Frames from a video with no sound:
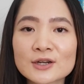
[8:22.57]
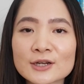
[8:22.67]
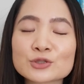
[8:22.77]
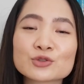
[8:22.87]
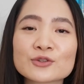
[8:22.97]
I
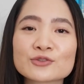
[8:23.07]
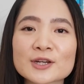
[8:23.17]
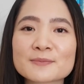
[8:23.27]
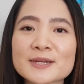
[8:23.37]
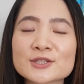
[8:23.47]
truly
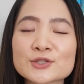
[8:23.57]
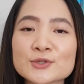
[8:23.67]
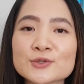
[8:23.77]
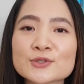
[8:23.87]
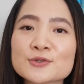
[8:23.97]
recommend
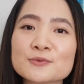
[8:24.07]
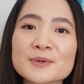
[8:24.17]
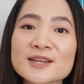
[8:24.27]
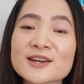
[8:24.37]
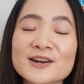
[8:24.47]
you to
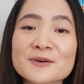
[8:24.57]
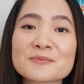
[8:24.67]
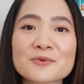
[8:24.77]
pick up